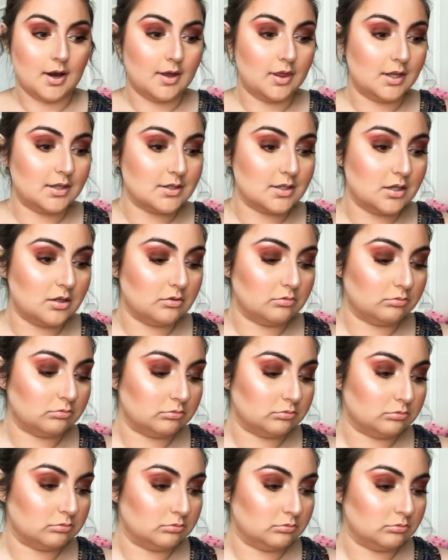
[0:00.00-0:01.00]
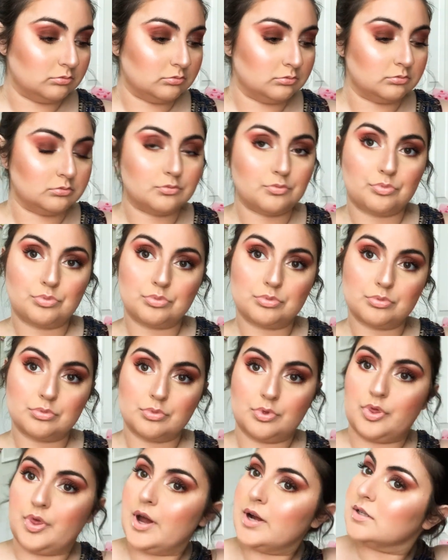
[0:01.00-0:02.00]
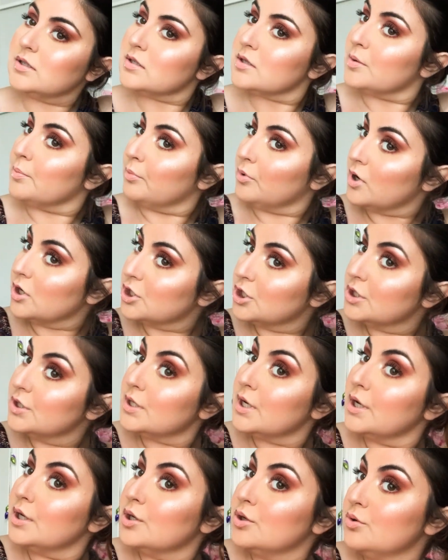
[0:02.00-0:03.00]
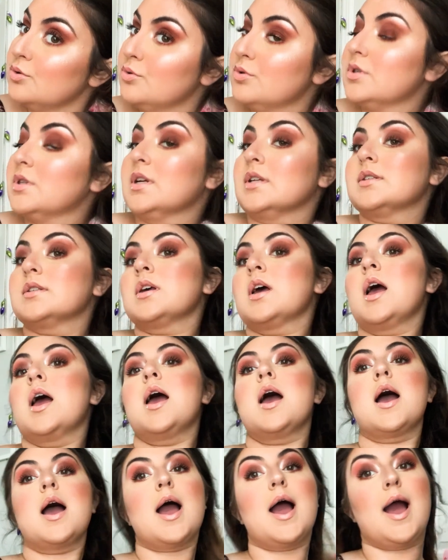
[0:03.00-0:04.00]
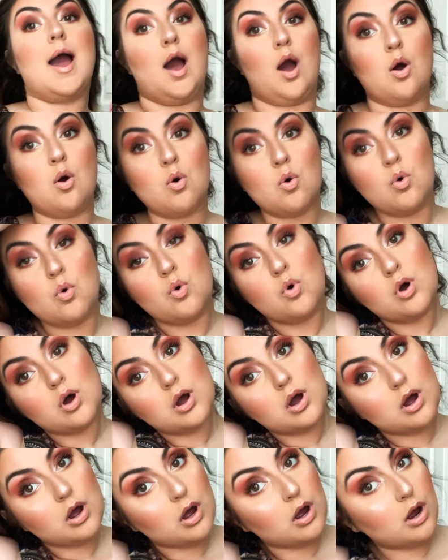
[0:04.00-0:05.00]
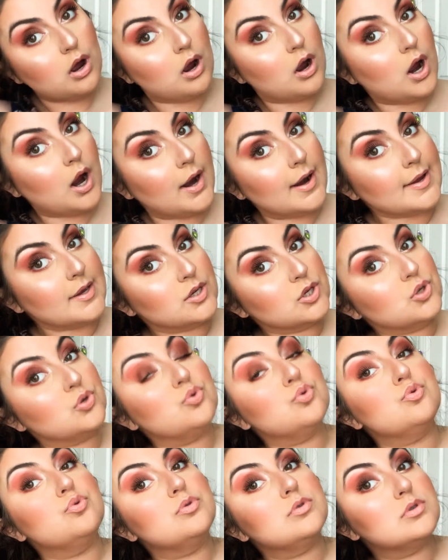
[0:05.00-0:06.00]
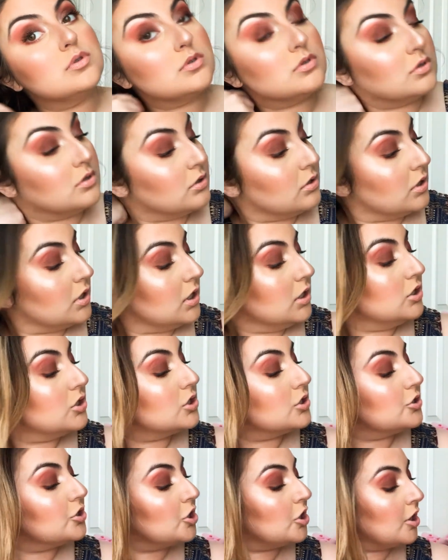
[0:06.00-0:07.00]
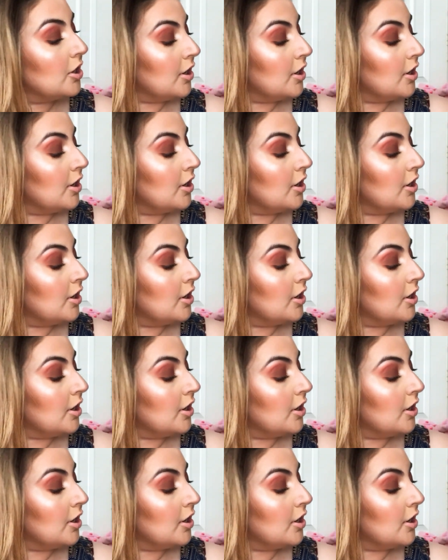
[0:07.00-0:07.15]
And that's it. That's the brushes I use. That's how I use each